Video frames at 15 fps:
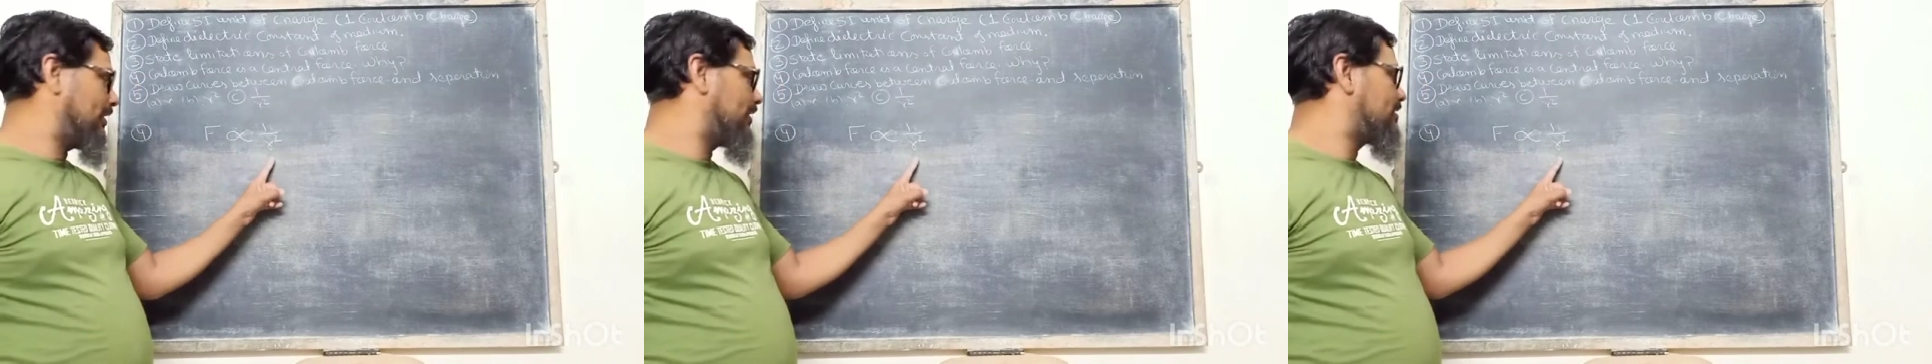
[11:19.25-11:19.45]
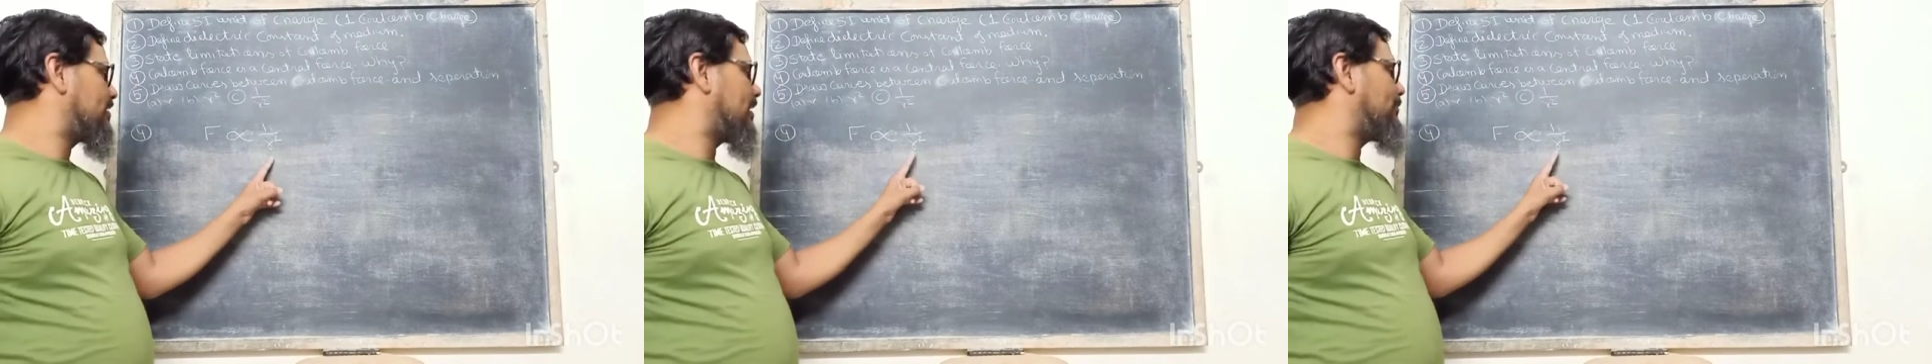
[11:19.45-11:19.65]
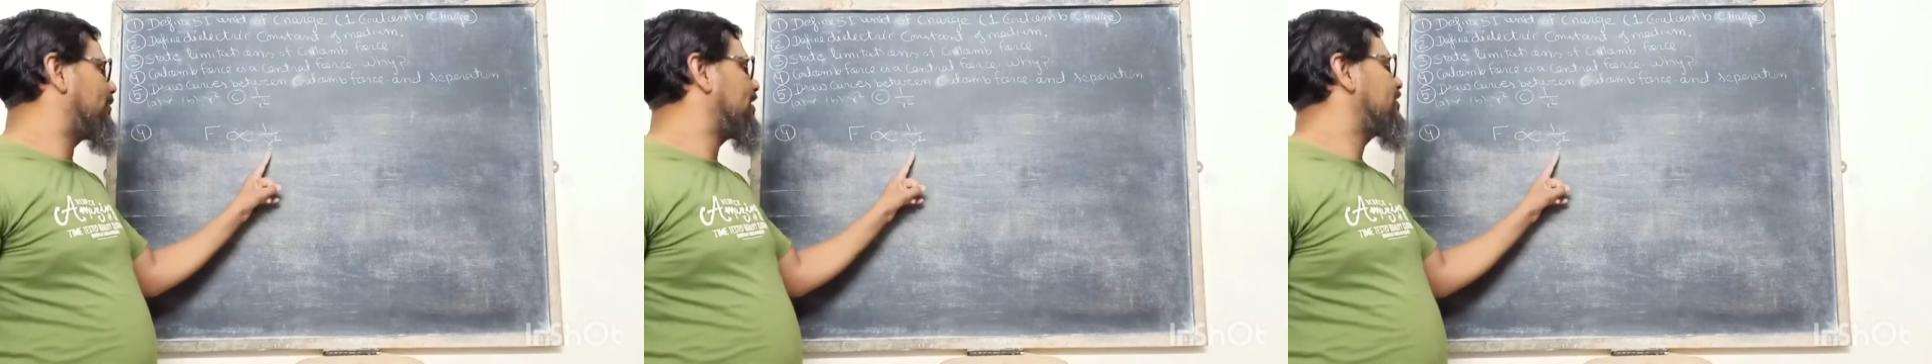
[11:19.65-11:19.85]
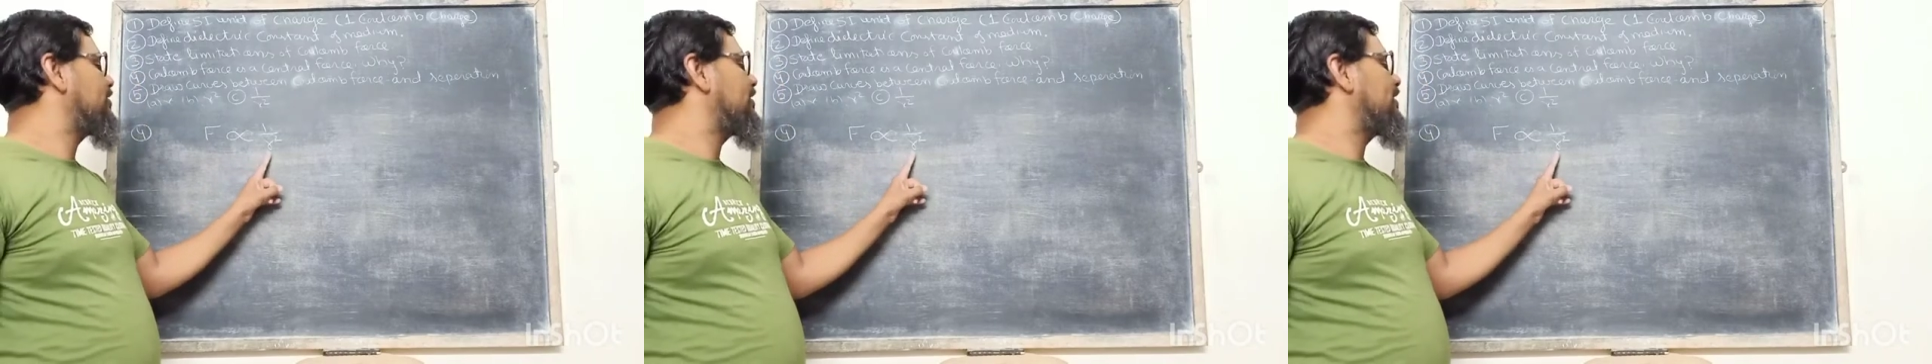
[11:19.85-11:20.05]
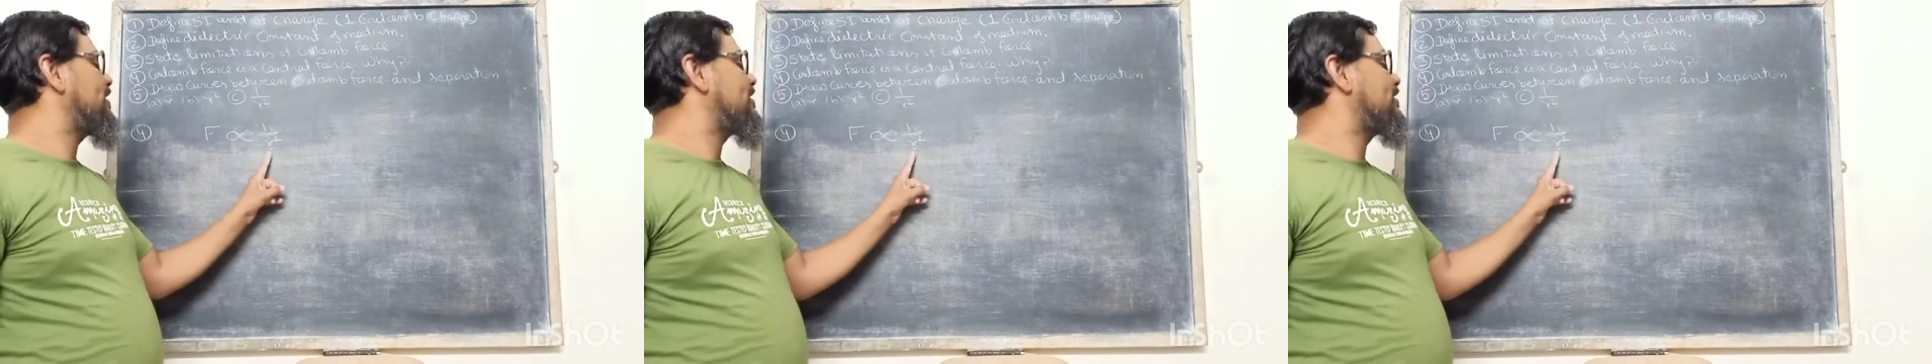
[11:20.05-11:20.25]

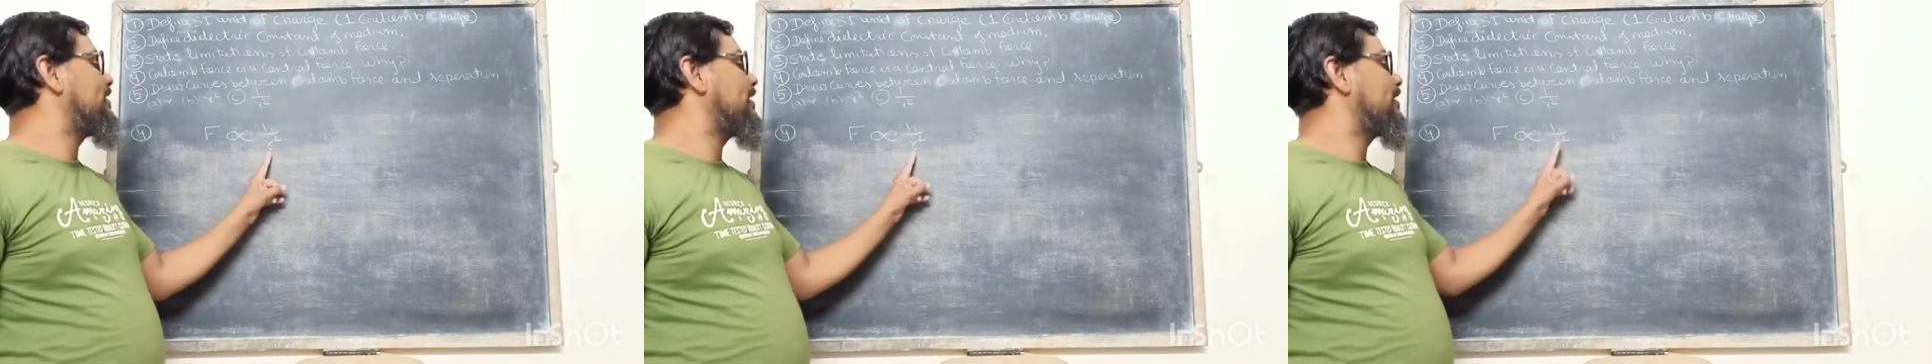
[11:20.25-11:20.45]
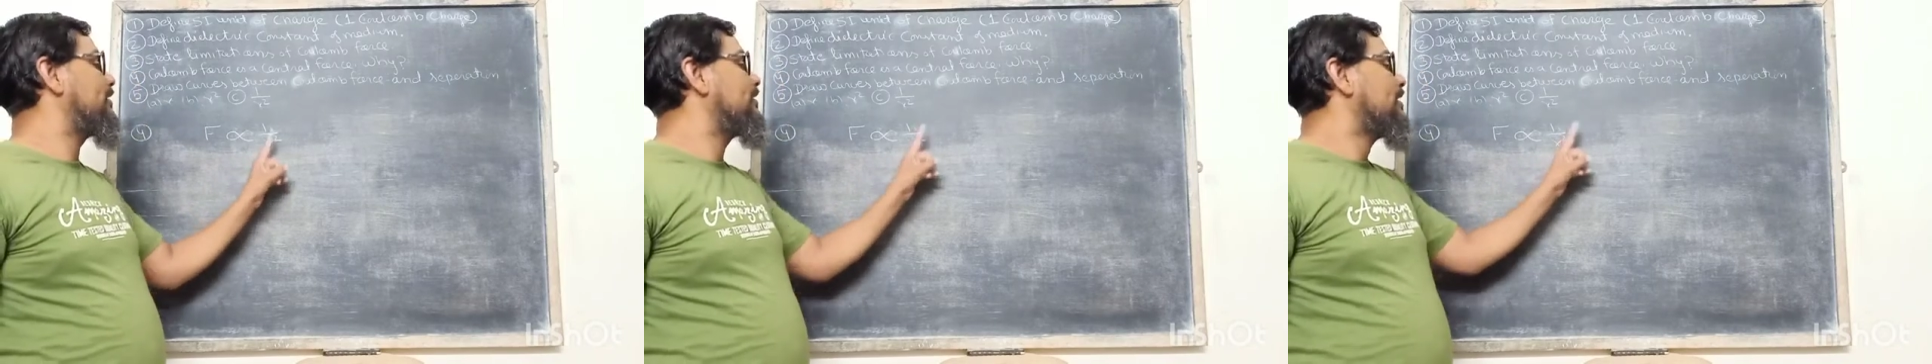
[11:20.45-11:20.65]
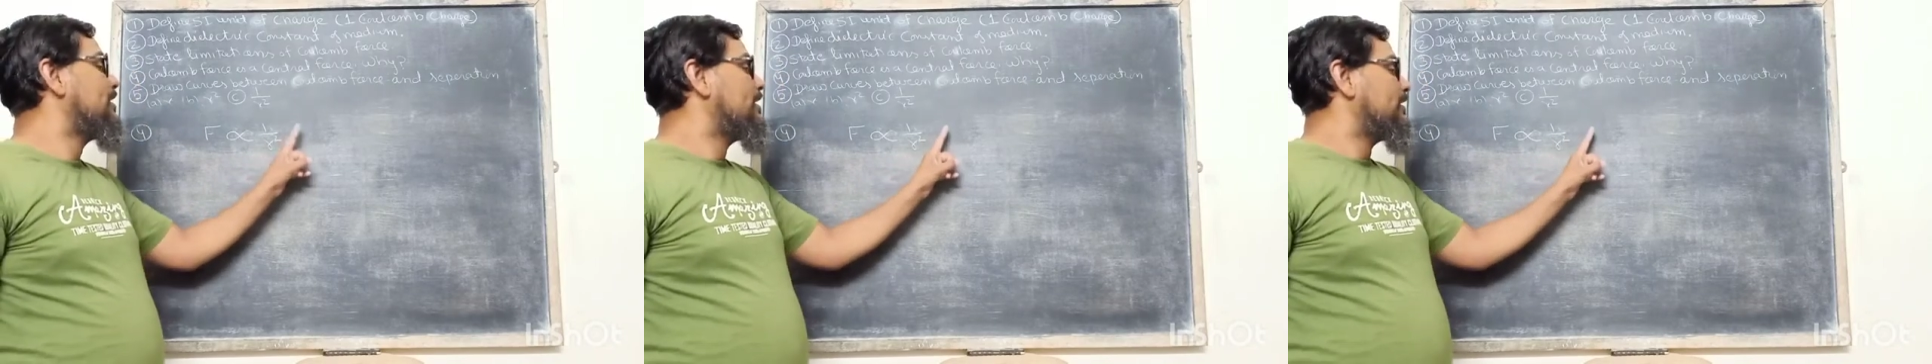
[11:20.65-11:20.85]
separation is the